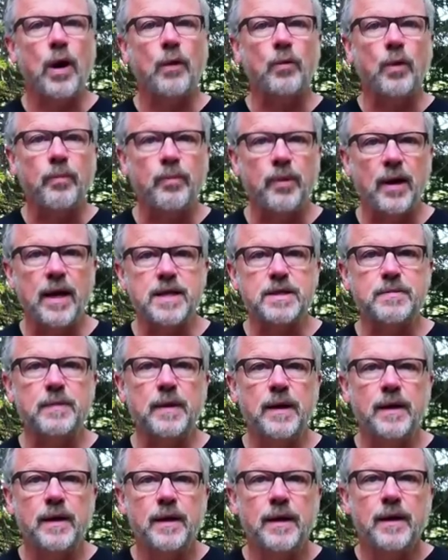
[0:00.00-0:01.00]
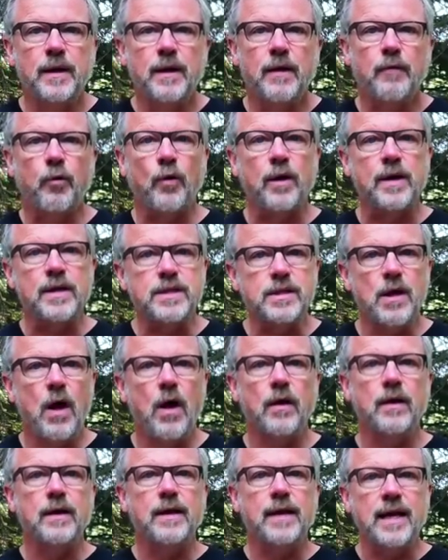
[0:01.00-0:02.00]
a replacement for a
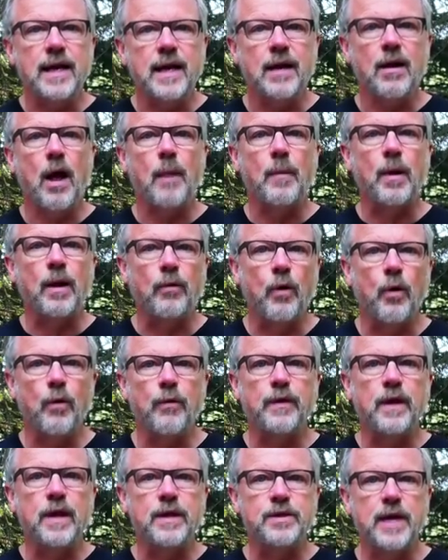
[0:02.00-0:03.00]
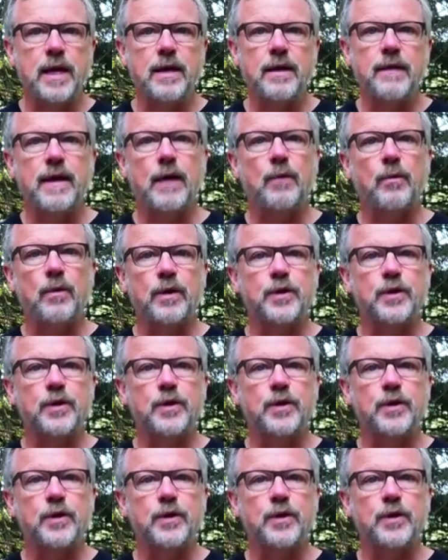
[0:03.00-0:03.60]
solid economic growth agenda that will